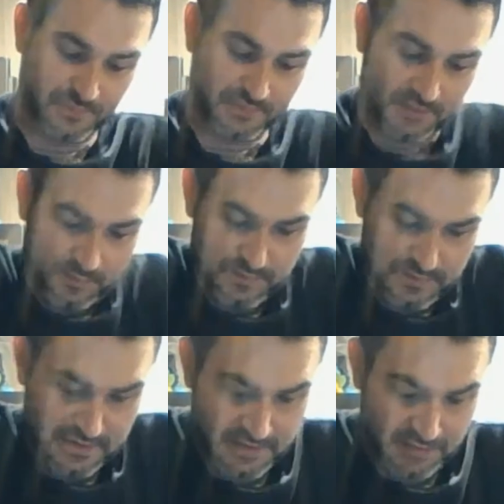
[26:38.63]
So,
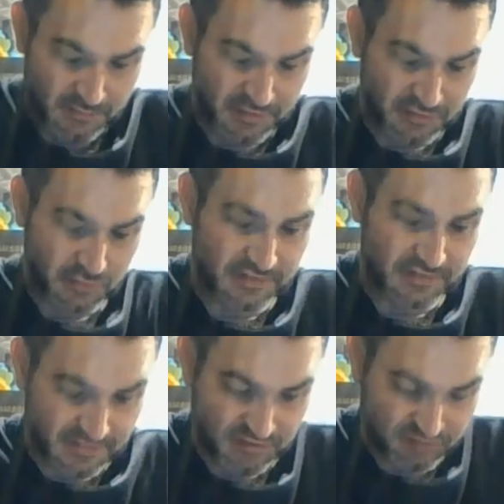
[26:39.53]
really good
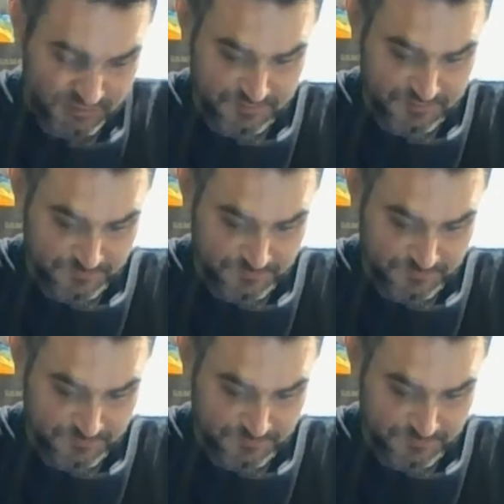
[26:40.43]
organization.